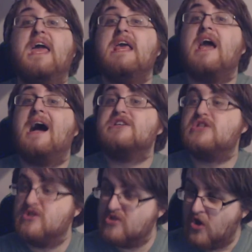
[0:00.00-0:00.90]
It
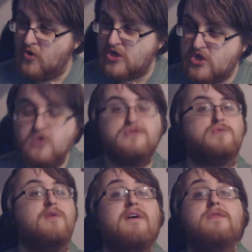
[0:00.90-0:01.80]
has no
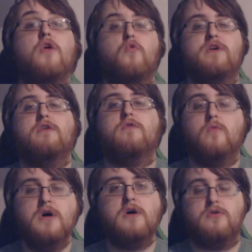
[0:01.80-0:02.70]
use within the real
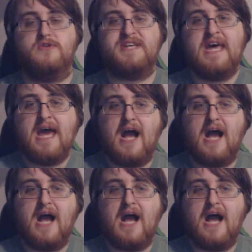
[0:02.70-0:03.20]
world.